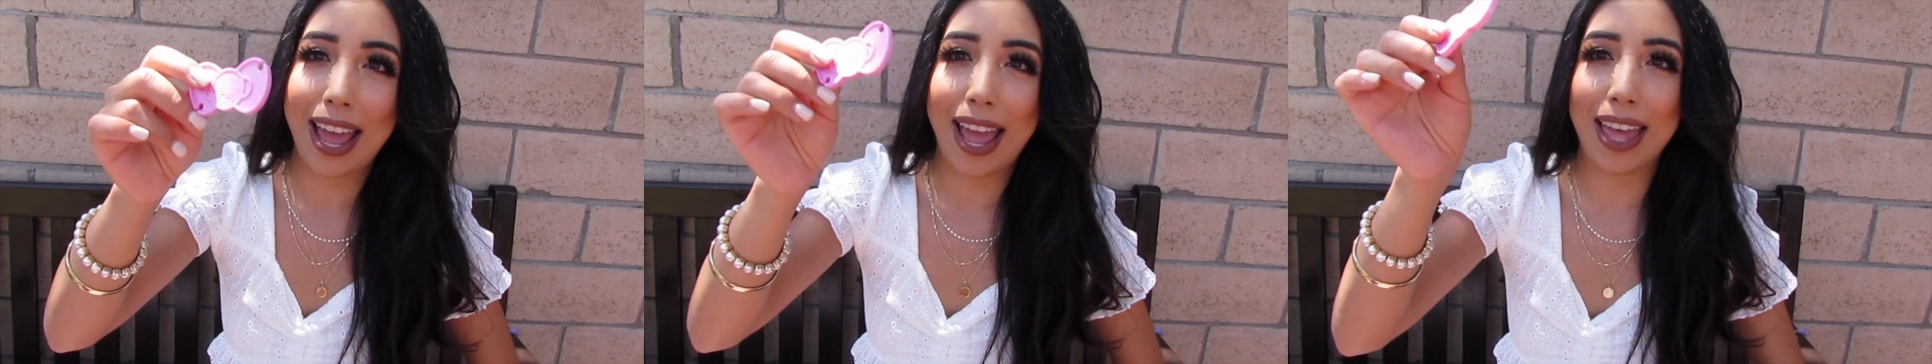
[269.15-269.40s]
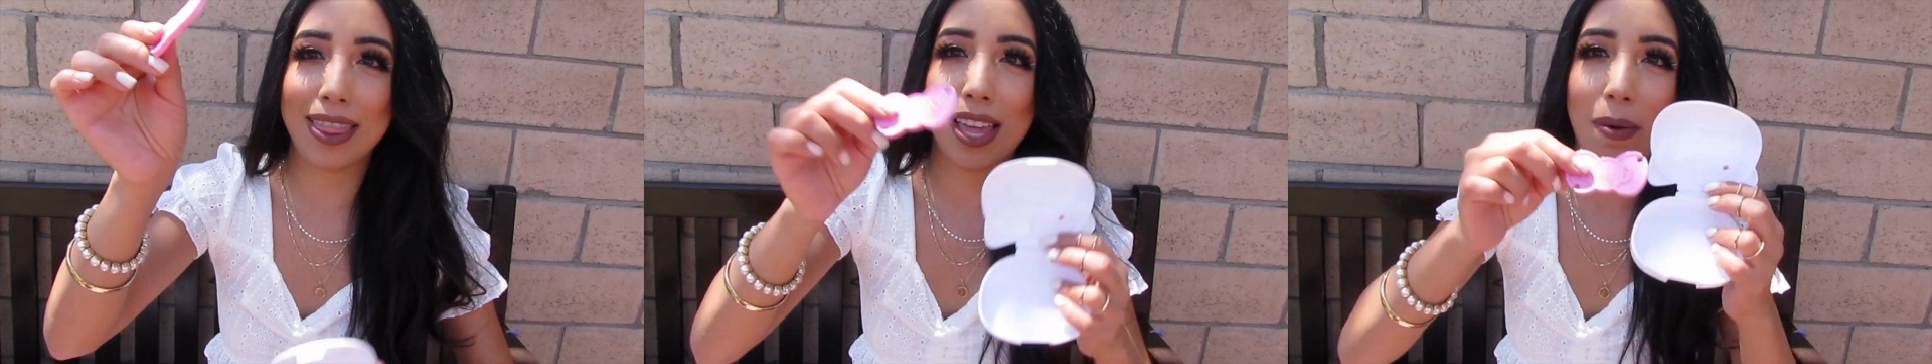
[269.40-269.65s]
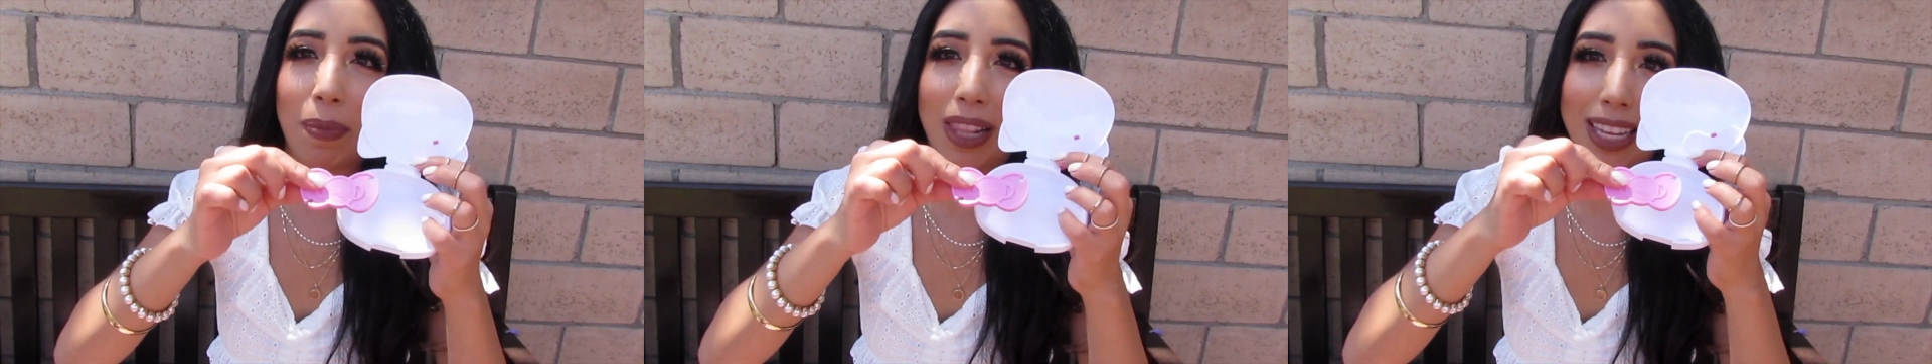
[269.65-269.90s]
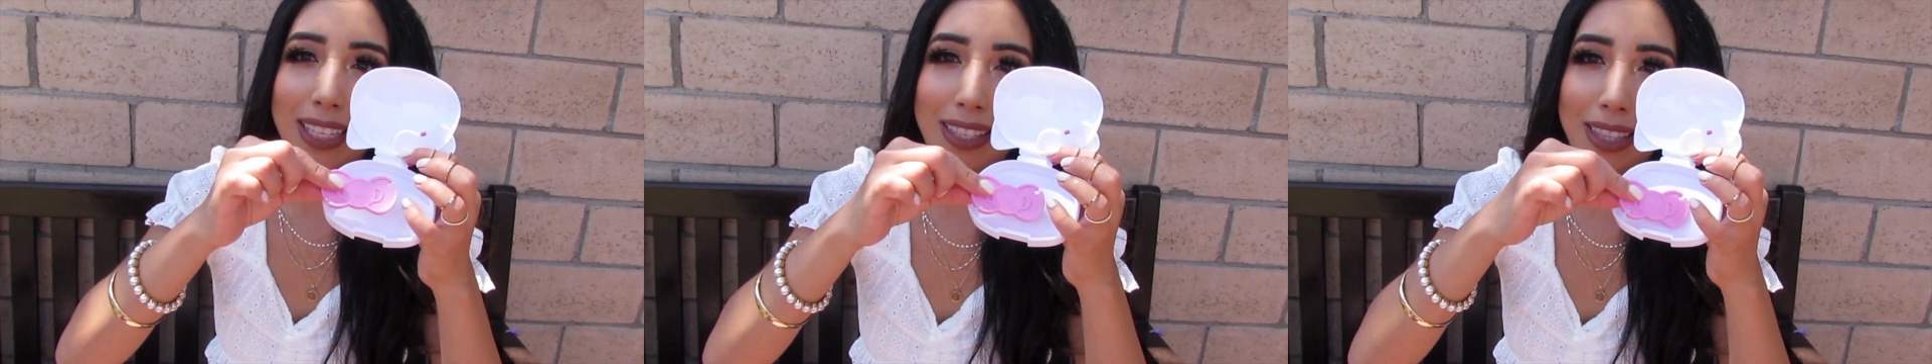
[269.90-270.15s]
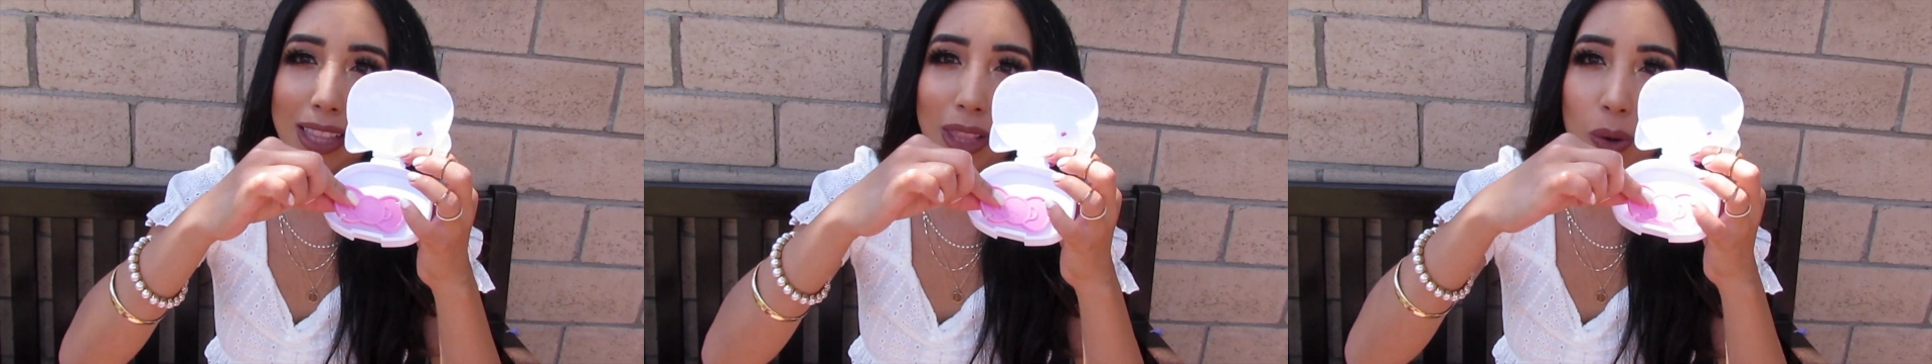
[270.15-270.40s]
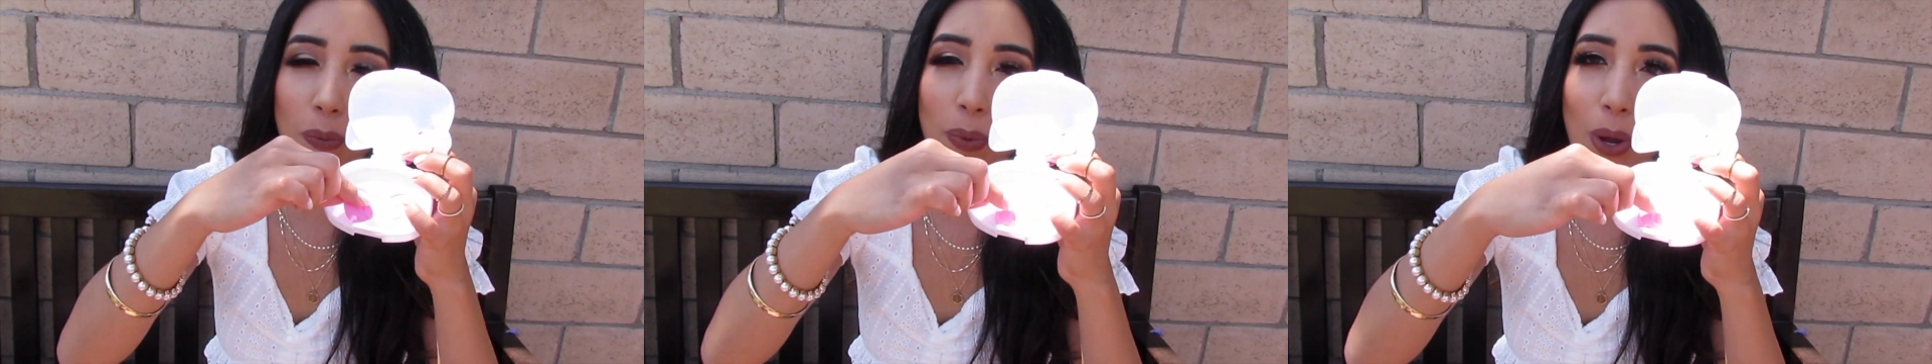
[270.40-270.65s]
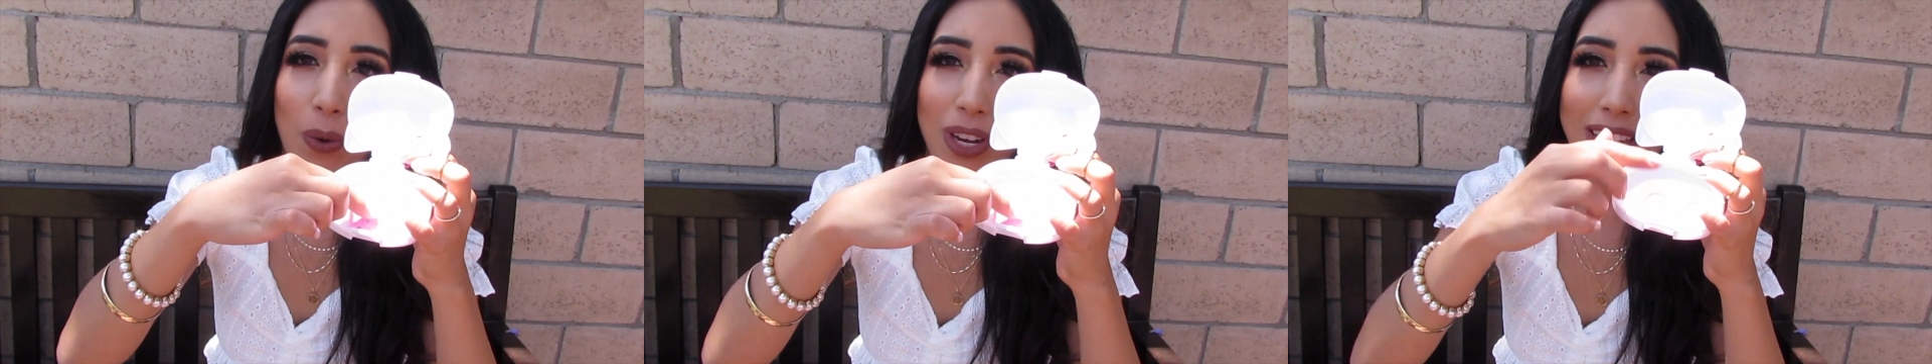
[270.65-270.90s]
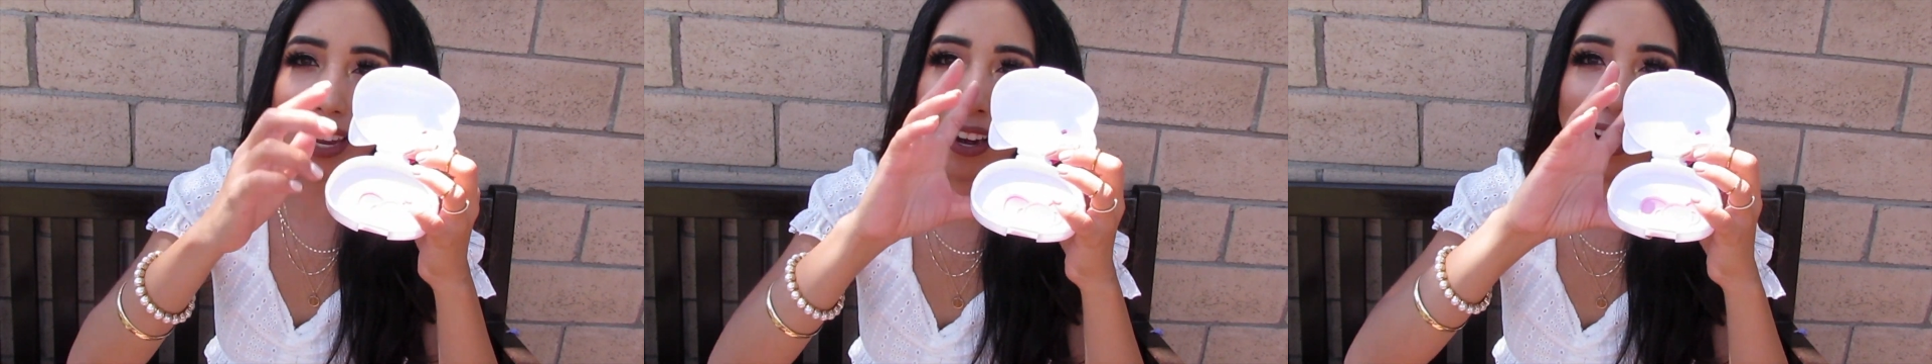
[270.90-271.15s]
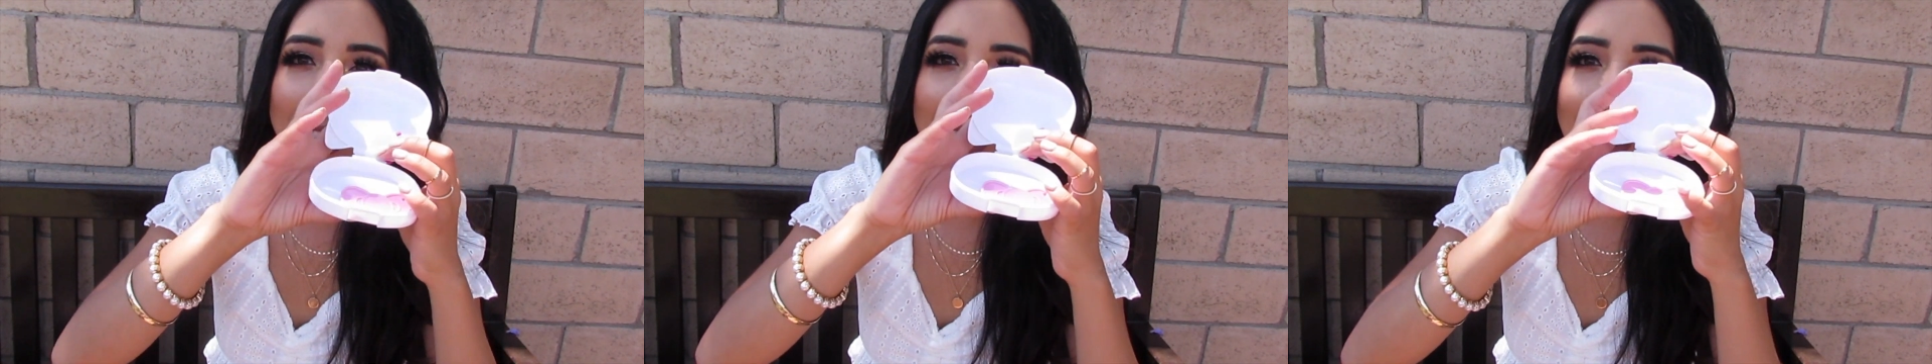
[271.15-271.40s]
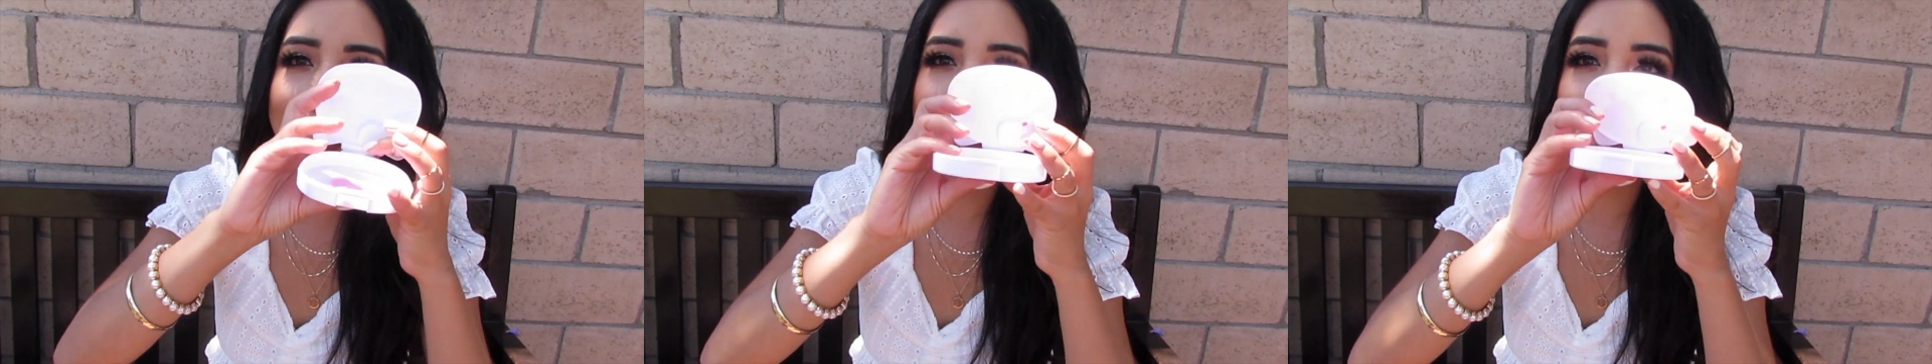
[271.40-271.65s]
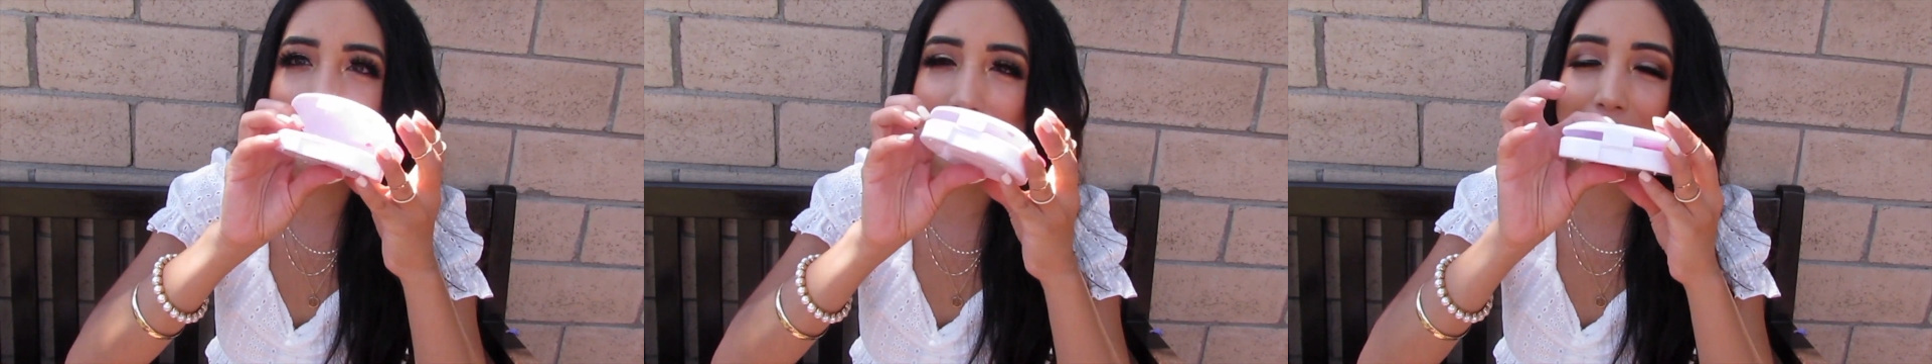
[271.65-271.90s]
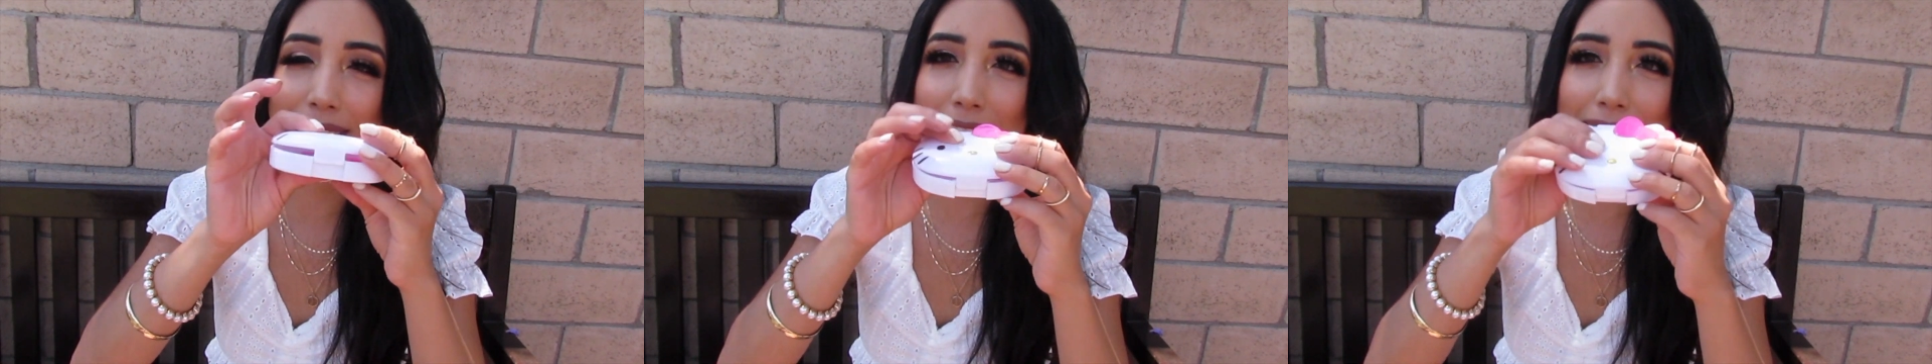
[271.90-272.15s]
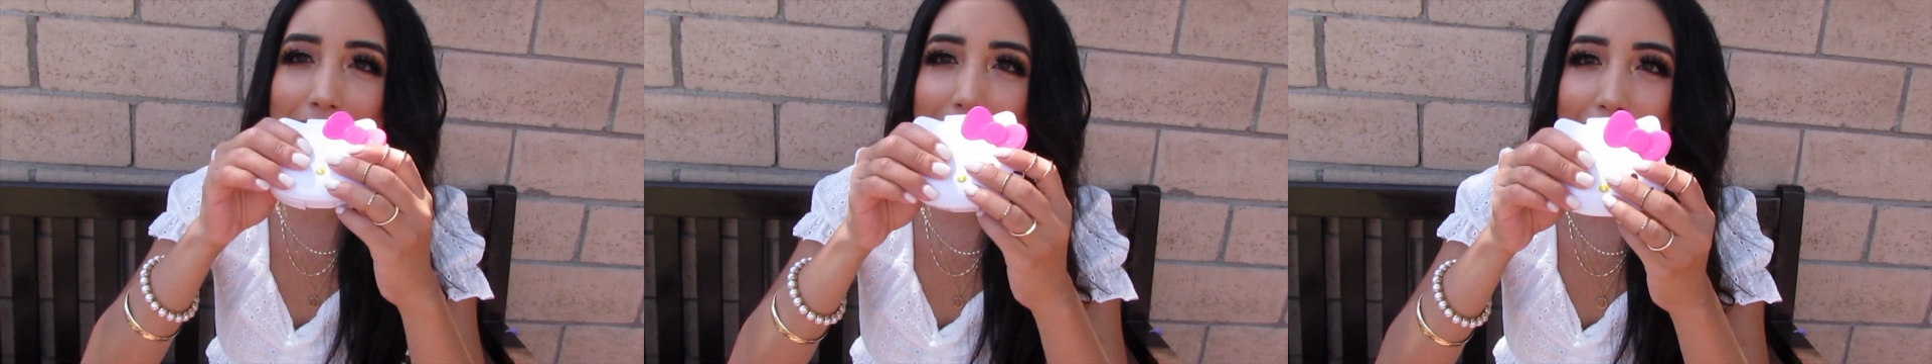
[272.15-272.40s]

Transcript: and then place the little bow in here, and then just like